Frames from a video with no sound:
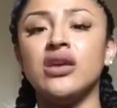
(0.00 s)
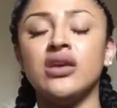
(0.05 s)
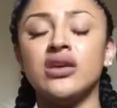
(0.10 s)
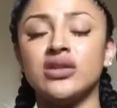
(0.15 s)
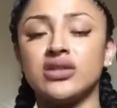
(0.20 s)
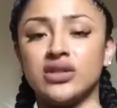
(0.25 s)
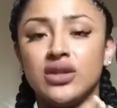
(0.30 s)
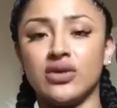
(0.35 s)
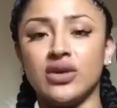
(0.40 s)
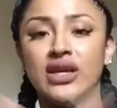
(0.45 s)

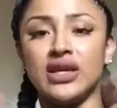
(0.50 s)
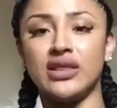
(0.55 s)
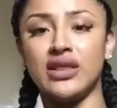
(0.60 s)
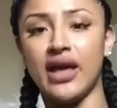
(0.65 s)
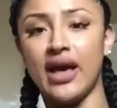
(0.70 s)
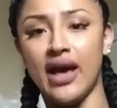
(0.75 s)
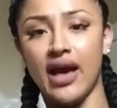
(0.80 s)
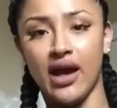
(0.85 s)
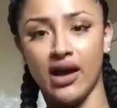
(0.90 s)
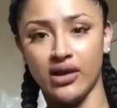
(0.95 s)
So get
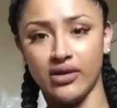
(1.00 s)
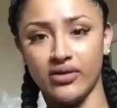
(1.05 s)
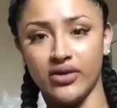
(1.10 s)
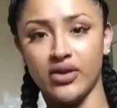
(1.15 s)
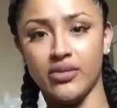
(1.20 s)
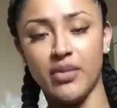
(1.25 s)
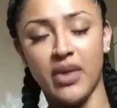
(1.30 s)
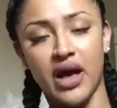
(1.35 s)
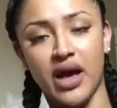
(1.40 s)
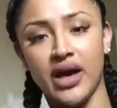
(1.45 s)
that out of your
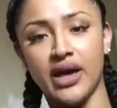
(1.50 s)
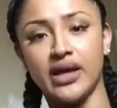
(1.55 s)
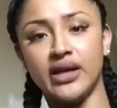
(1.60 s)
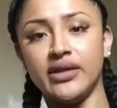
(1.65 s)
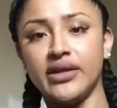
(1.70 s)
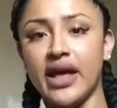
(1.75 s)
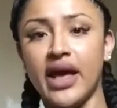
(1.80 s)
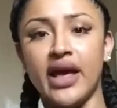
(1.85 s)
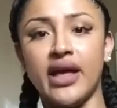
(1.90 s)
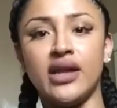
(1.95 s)
mind,
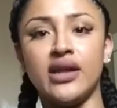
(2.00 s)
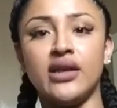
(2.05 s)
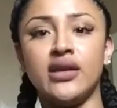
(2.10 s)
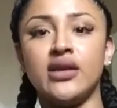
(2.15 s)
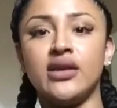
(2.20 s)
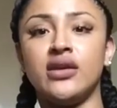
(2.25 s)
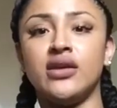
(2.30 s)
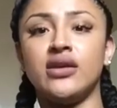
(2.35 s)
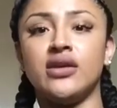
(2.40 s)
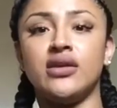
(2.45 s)
that
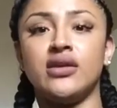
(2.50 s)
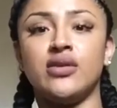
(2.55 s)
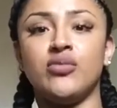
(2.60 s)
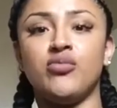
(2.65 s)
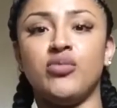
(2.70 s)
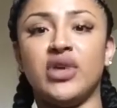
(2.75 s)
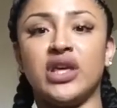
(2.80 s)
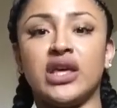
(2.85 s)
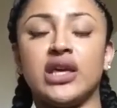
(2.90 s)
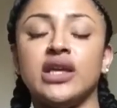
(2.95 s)

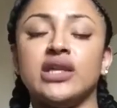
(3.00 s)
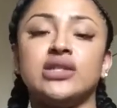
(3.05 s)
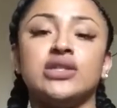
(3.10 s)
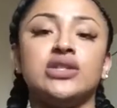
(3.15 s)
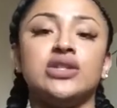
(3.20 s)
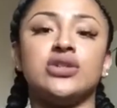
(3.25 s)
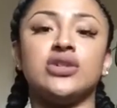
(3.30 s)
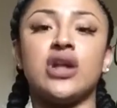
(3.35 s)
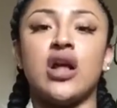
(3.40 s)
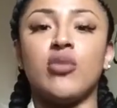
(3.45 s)
because
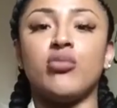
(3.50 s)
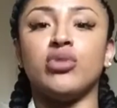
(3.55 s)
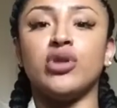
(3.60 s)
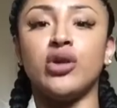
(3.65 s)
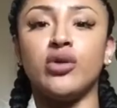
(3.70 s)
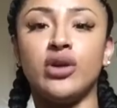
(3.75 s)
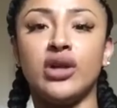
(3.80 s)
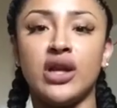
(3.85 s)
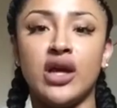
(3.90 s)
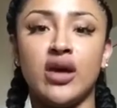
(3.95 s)
you're not
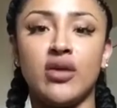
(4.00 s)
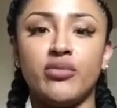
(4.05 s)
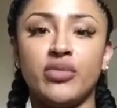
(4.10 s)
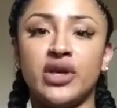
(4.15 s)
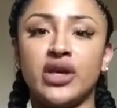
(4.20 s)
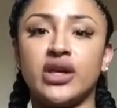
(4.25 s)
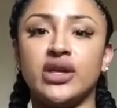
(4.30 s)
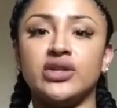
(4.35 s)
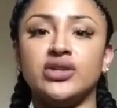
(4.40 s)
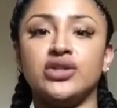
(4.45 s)
blowing up,
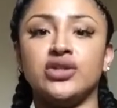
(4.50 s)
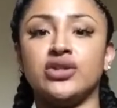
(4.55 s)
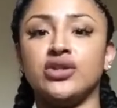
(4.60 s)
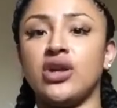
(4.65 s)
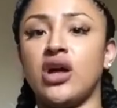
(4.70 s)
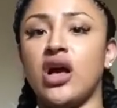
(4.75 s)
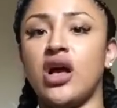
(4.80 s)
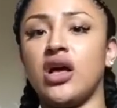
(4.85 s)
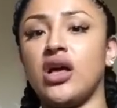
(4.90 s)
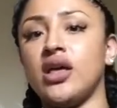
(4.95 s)
because you're
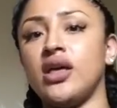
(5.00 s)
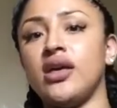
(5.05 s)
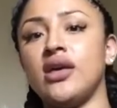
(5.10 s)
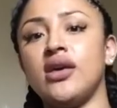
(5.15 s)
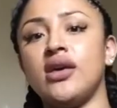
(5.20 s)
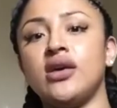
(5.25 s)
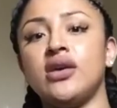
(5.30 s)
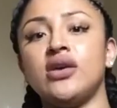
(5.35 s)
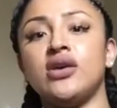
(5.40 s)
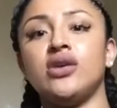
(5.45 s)
not,
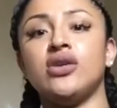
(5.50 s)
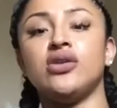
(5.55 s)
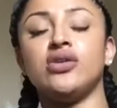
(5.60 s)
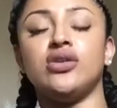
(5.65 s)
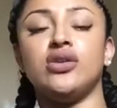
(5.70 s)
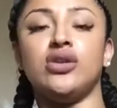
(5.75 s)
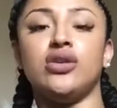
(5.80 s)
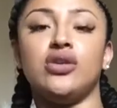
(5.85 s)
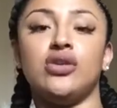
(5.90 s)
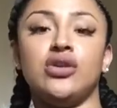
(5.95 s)

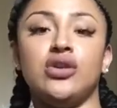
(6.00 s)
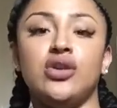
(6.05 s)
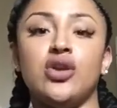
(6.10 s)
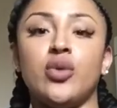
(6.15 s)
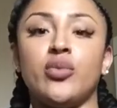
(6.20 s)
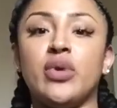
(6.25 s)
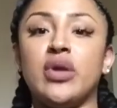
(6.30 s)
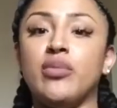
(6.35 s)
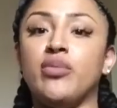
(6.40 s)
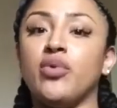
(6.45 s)
you know,
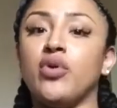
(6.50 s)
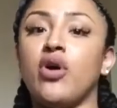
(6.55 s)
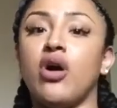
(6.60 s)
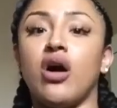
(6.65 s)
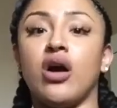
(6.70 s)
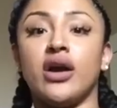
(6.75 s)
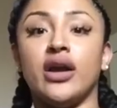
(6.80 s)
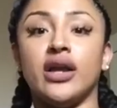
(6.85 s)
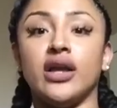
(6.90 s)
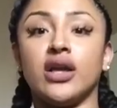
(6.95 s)
people
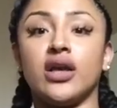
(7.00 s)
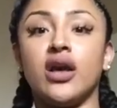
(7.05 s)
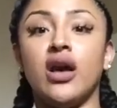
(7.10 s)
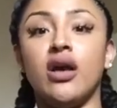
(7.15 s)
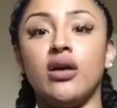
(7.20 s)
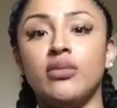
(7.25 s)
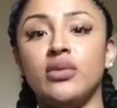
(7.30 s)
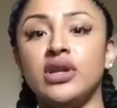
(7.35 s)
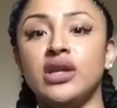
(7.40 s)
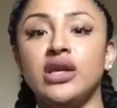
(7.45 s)
aren't
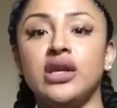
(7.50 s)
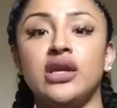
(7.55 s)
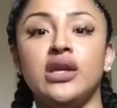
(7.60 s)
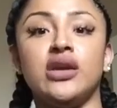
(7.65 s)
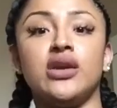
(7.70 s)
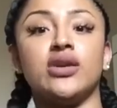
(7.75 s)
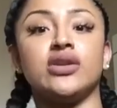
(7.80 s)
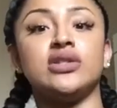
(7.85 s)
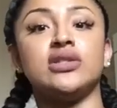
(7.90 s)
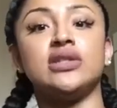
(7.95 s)
commenting
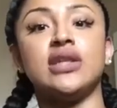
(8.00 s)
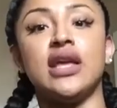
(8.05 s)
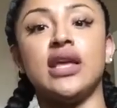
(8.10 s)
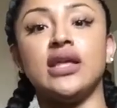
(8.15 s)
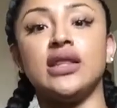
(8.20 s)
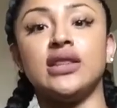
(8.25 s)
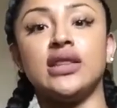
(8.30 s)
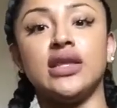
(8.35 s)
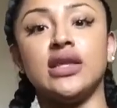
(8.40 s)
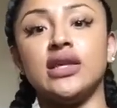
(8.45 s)
or
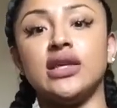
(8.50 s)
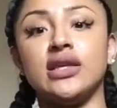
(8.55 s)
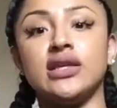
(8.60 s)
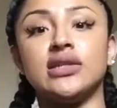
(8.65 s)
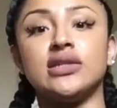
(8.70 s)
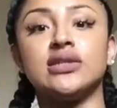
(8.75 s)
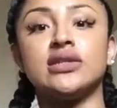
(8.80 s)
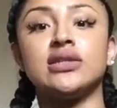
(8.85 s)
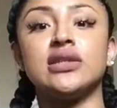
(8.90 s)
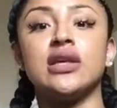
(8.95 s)
saying
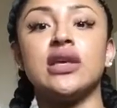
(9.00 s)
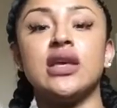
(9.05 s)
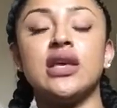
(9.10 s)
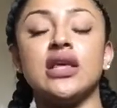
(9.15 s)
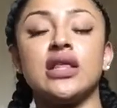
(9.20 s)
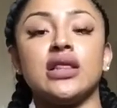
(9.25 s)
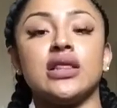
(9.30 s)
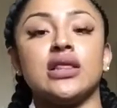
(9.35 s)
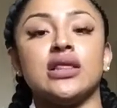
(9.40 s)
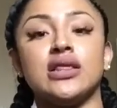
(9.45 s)
things,
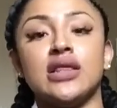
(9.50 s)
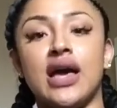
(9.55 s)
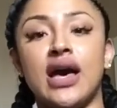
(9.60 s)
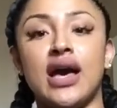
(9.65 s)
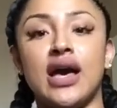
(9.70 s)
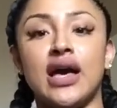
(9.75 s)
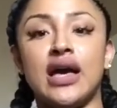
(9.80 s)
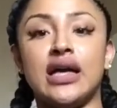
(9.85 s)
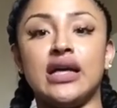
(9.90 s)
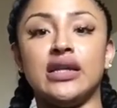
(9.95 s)

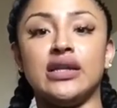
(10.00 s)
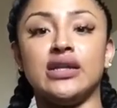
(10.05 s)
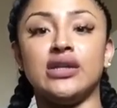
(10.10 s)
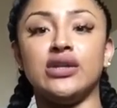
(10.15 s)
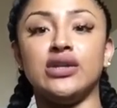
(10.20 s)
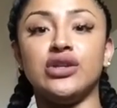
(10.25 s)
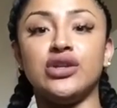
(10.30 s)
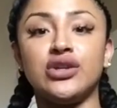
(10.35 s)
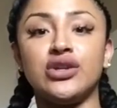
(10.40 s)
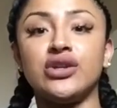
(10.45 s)
that
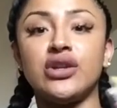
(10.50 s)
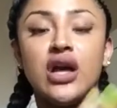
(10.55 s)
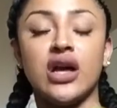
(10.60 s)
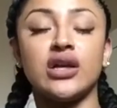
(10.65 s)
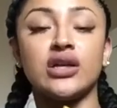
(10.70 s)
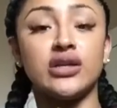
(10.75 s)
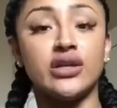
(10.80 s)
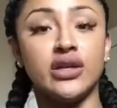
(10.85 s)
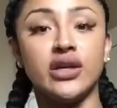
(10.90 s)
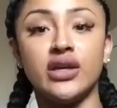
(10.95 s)
you're
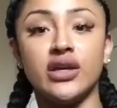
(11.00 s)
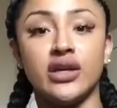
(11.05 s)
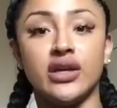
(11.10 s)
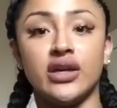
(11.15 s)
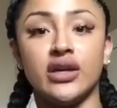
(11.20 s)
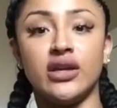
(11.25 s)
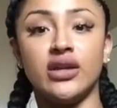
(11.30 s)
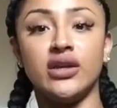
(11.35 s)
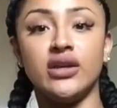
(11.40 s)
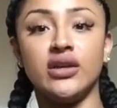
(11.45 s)
not good.